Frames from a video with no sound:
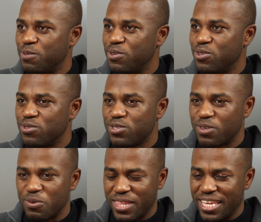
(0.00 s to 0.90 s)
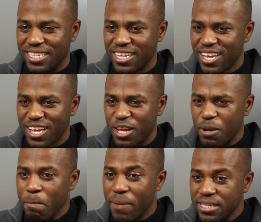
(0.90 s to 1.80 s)
used. So within
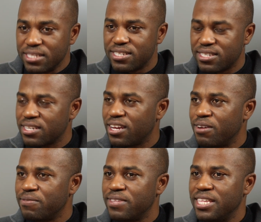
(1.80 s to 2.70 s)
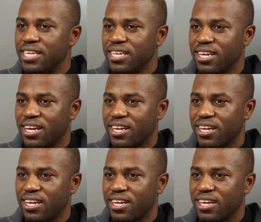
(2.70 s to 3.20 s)
months of the